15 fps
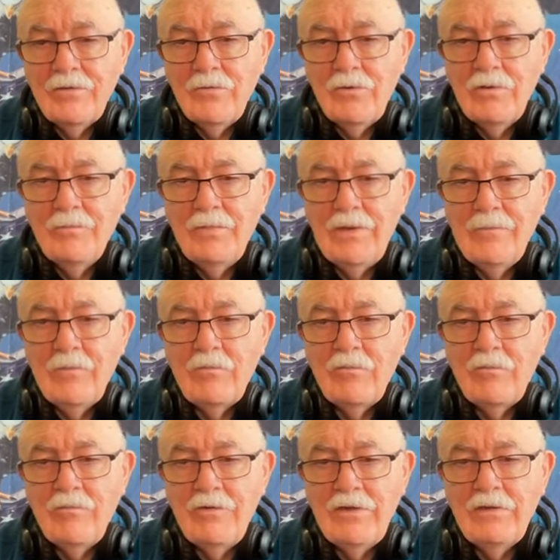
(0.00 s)
when people
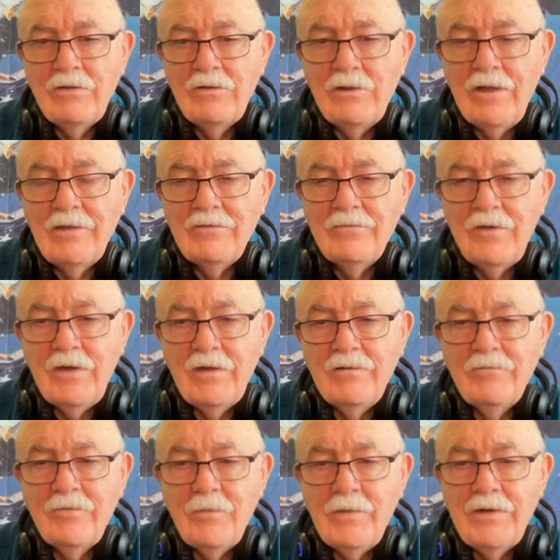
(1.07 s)
reveal classified
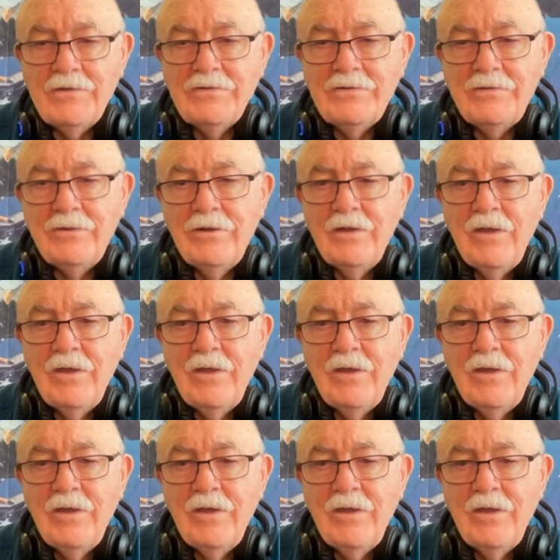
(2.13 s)
information,